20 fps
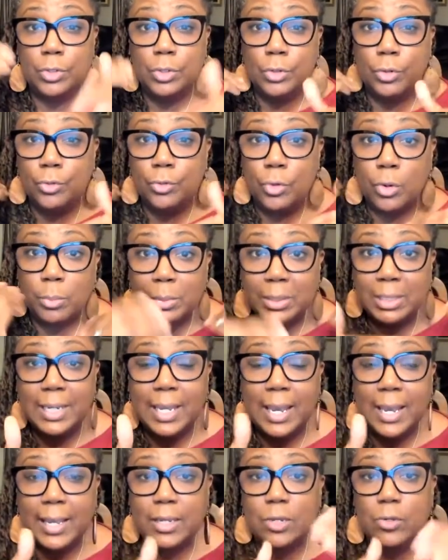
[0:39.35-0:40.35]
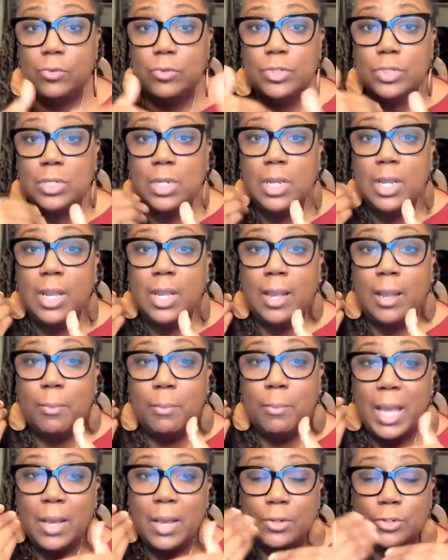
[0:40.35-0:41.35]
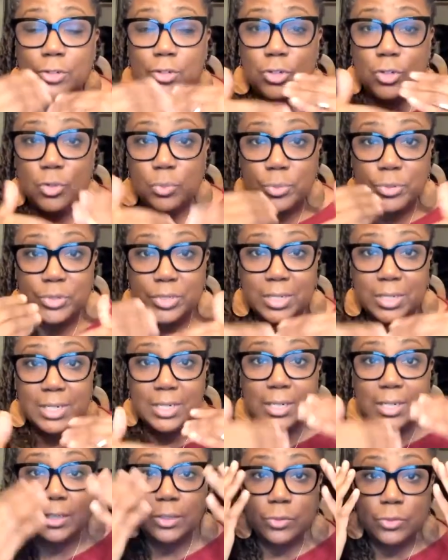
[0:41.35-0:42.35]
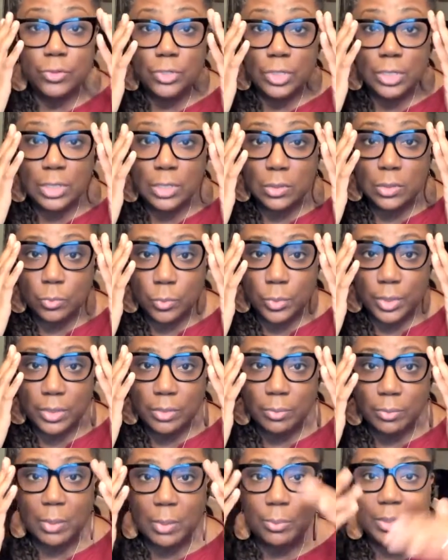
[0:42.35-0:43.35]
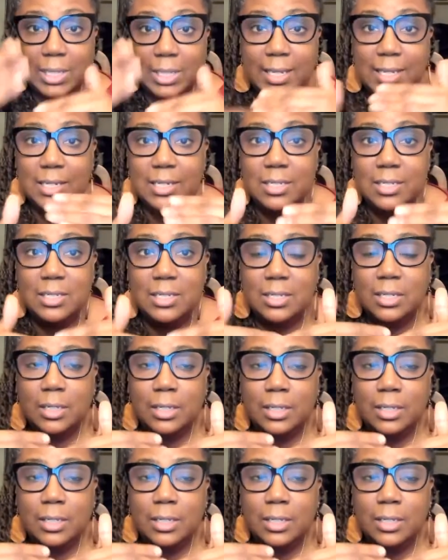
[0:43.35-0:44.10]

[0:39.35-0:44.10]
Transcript: You know, normally I use about a 2% dilution with my blends,